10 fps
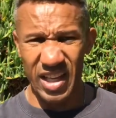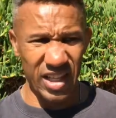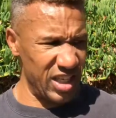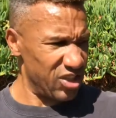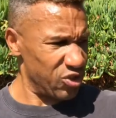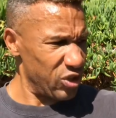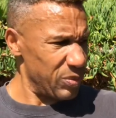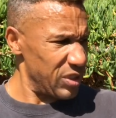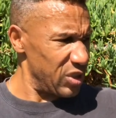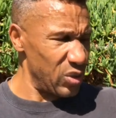And
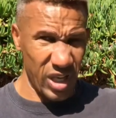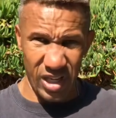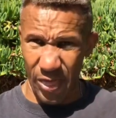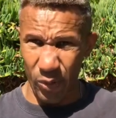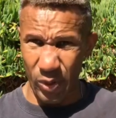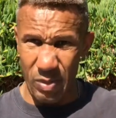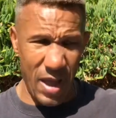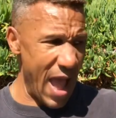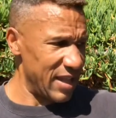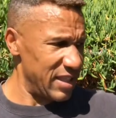
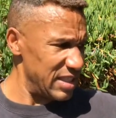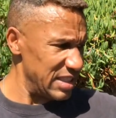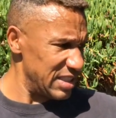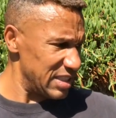another handy